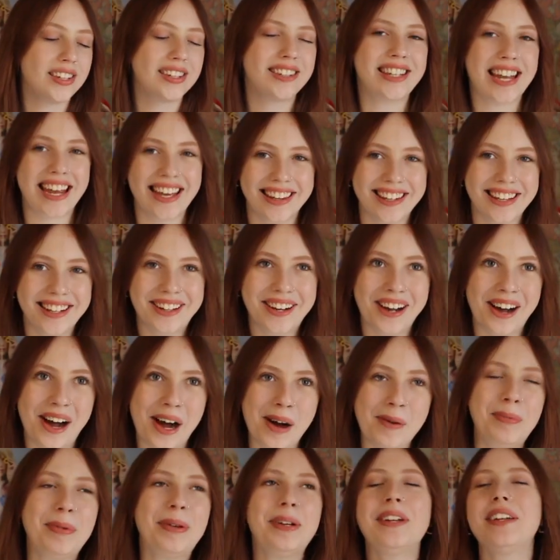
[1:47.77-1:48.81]
Stanley
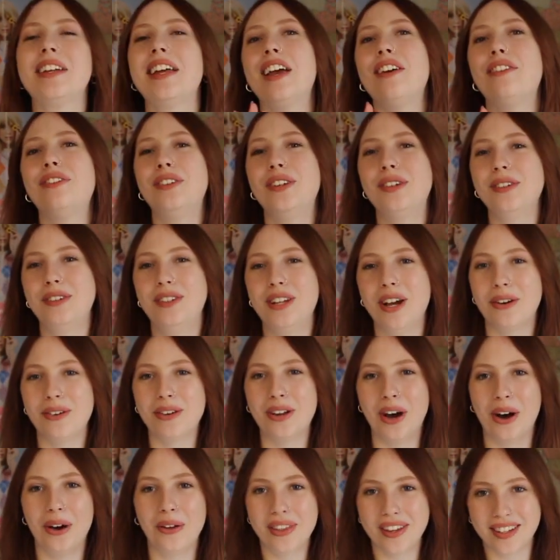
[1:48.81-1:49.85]
Cup, if you don't
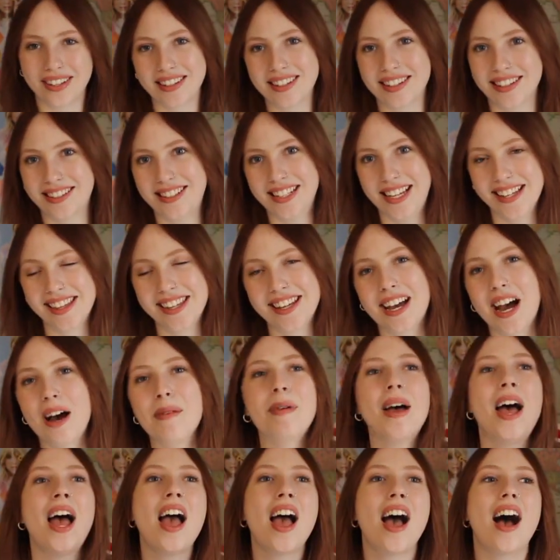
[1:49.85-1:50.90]
know, this is a Stanley Cup.